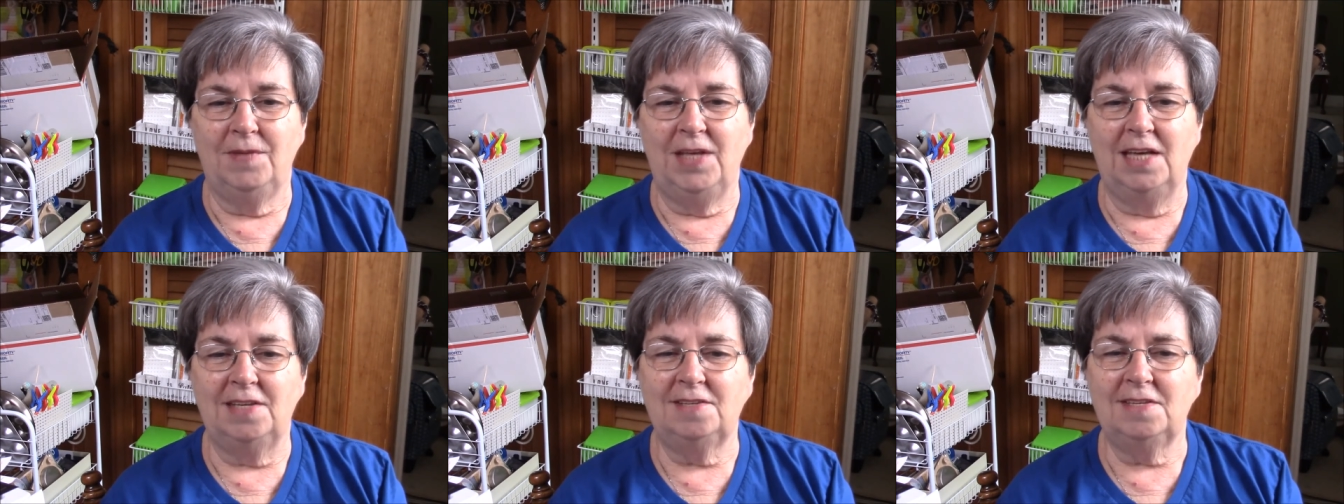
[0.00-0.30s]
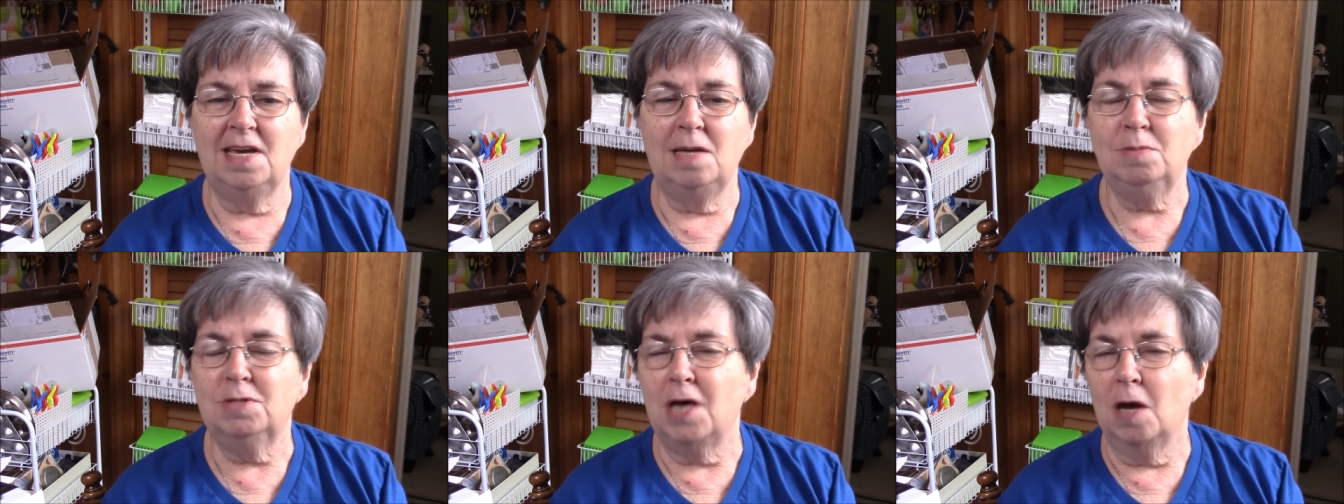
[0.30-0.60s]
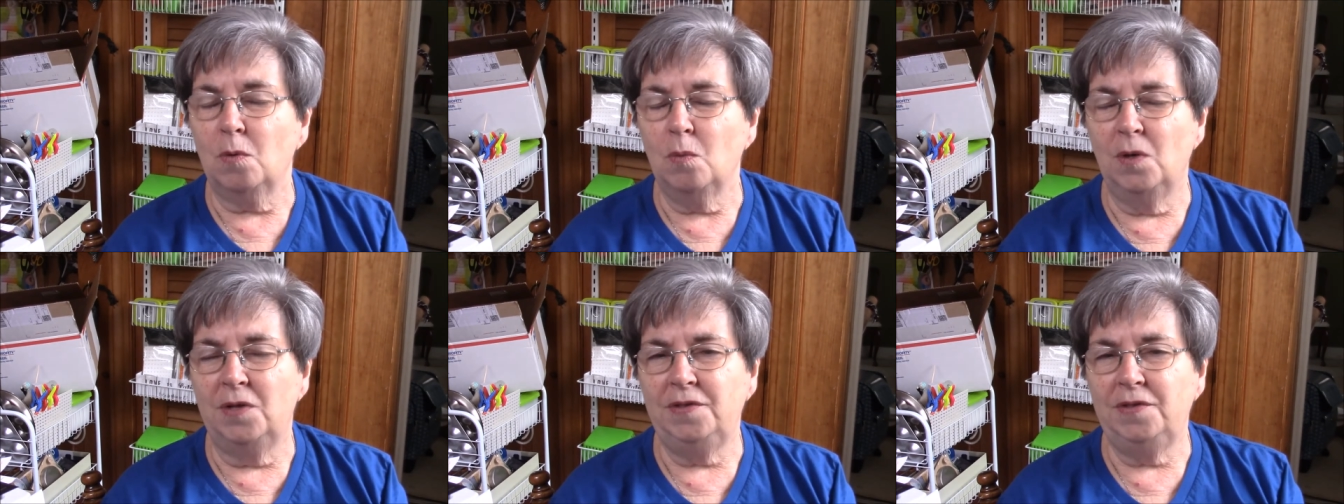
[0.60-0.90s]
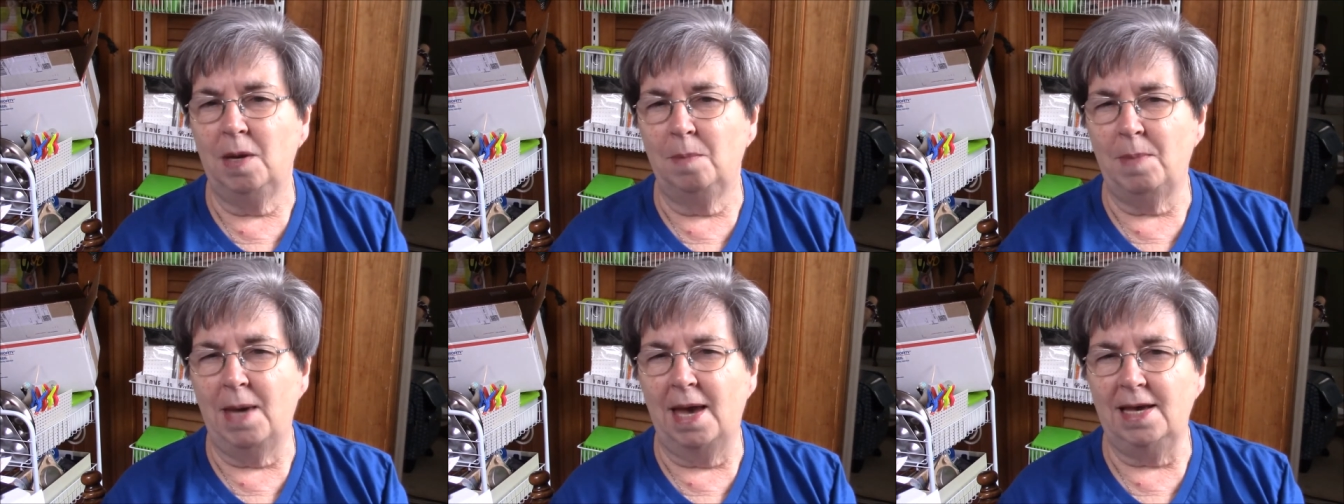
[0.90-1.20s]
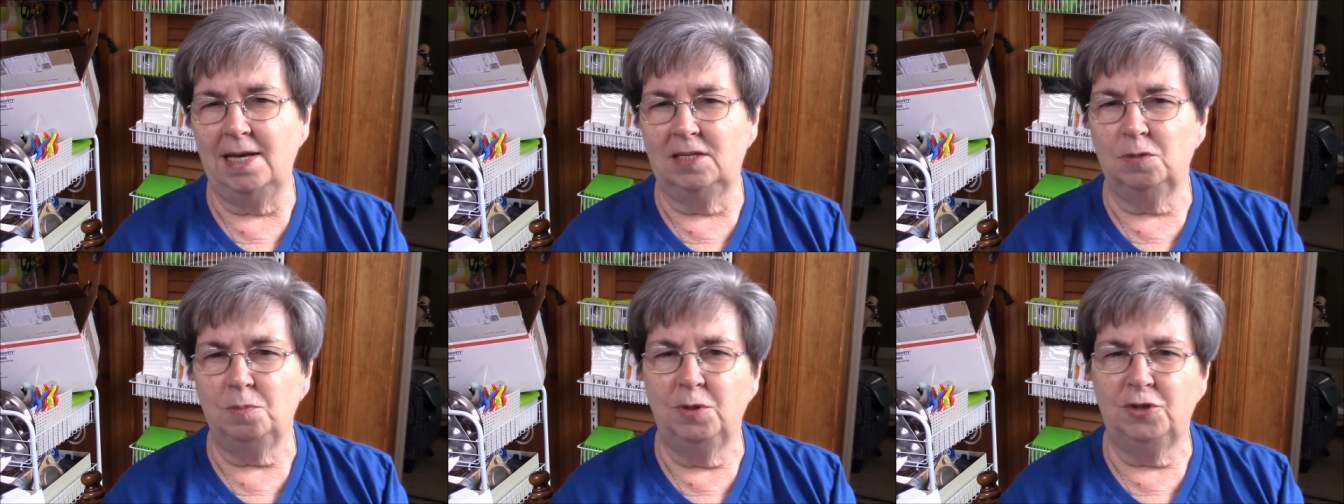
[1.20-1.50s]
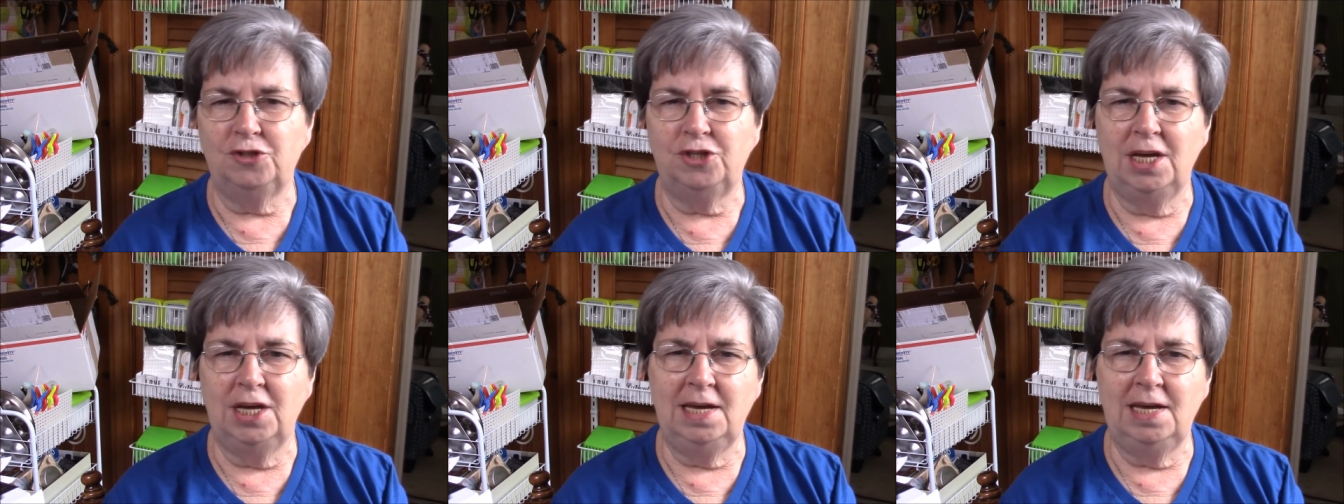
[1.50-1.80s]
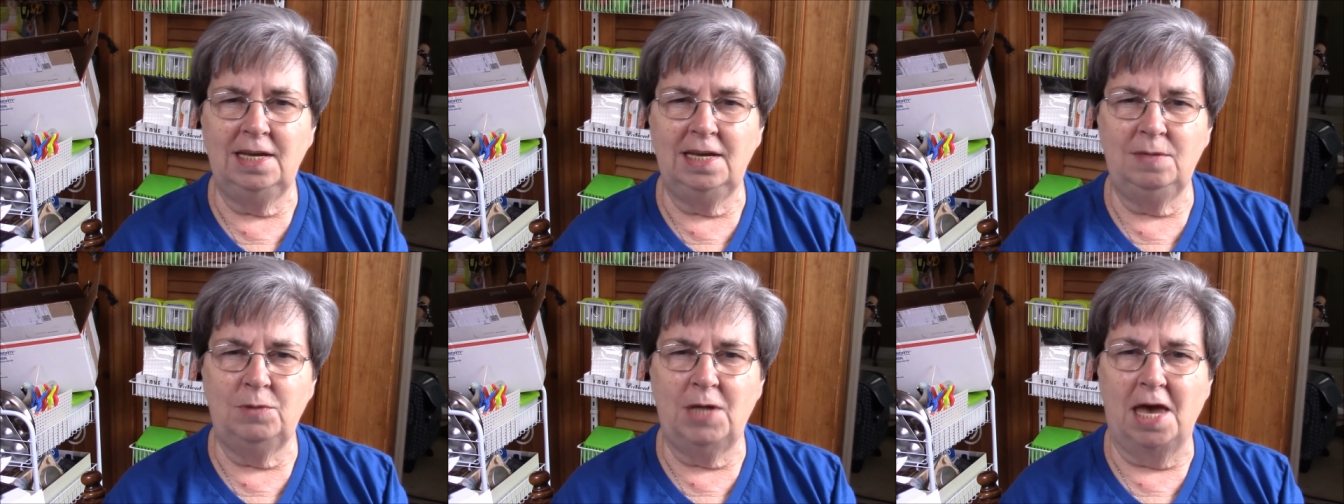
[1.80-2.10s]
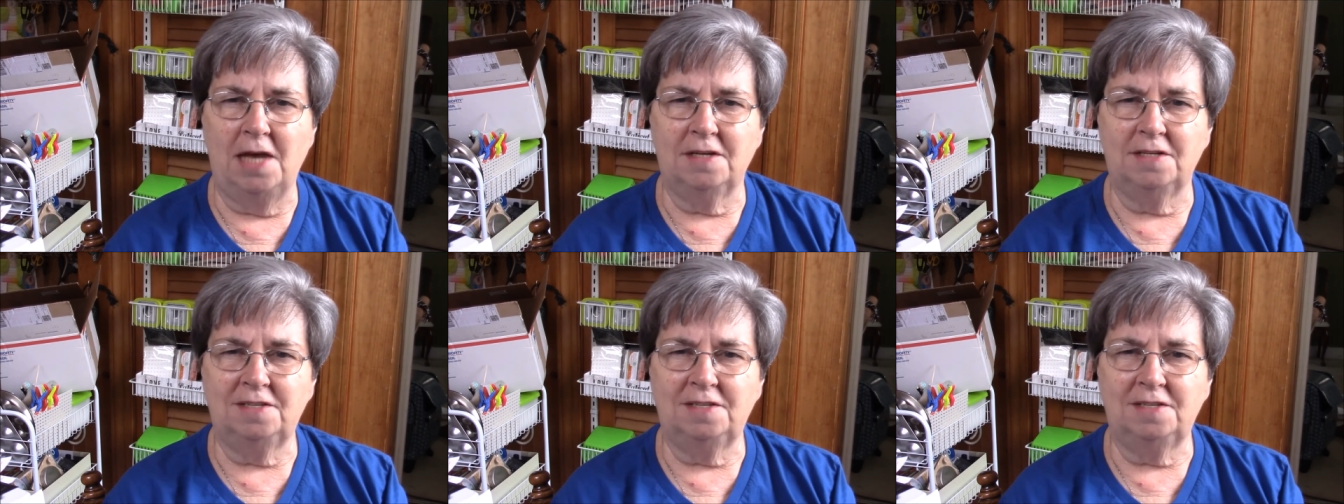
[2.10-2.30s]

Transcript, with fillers: it seems like when the Amaze Machine had